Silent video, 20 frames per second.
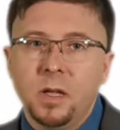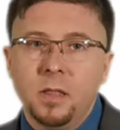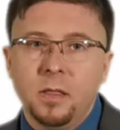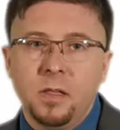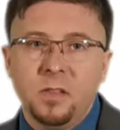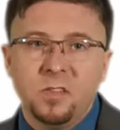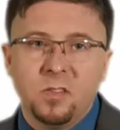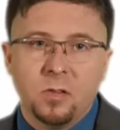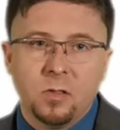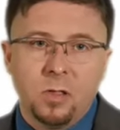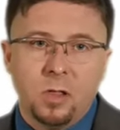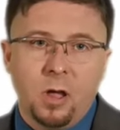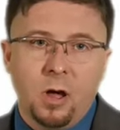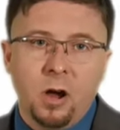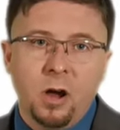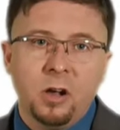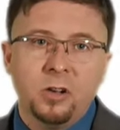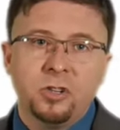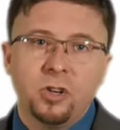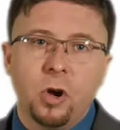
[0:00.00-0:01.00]
These are
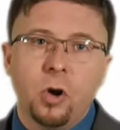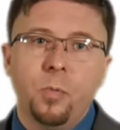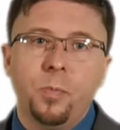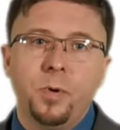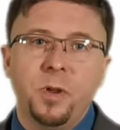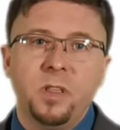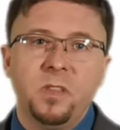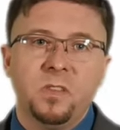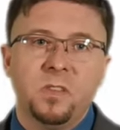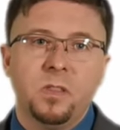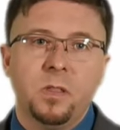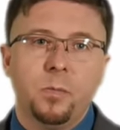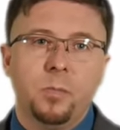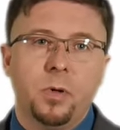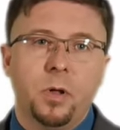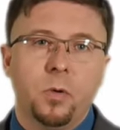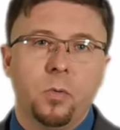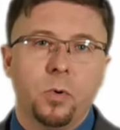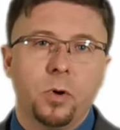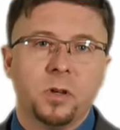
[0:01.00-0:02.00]
large openings in the
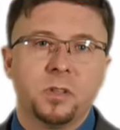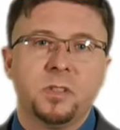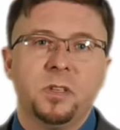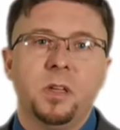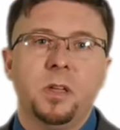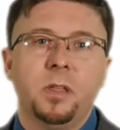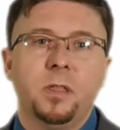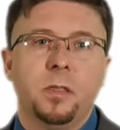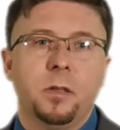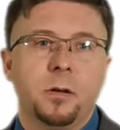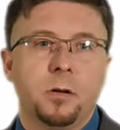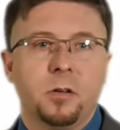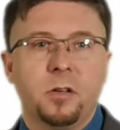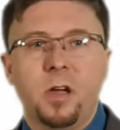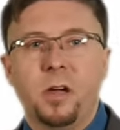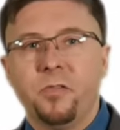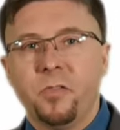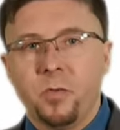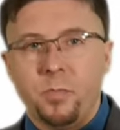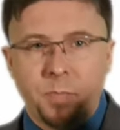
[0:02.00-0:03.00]
bulwarks that are
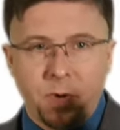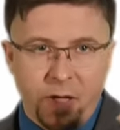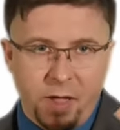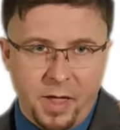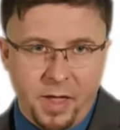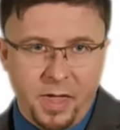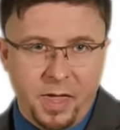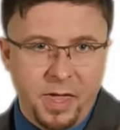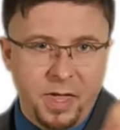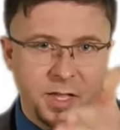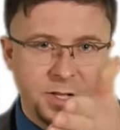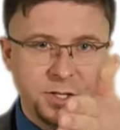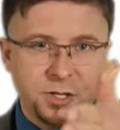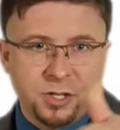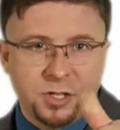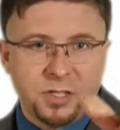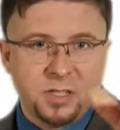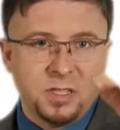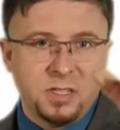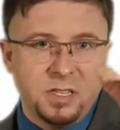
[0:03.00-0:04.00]
covered by
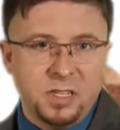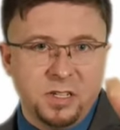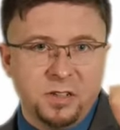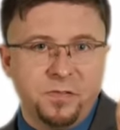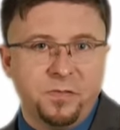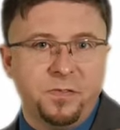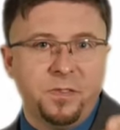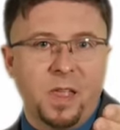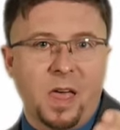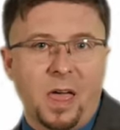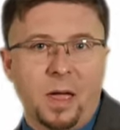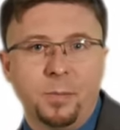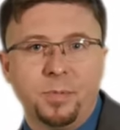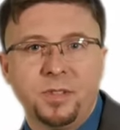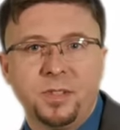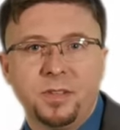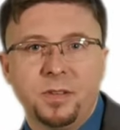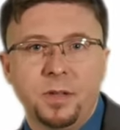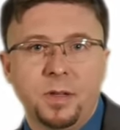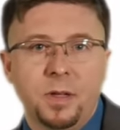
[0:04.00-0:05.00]
hinged steel
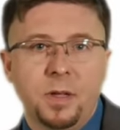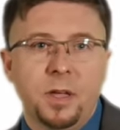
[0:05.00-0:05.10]
flaps.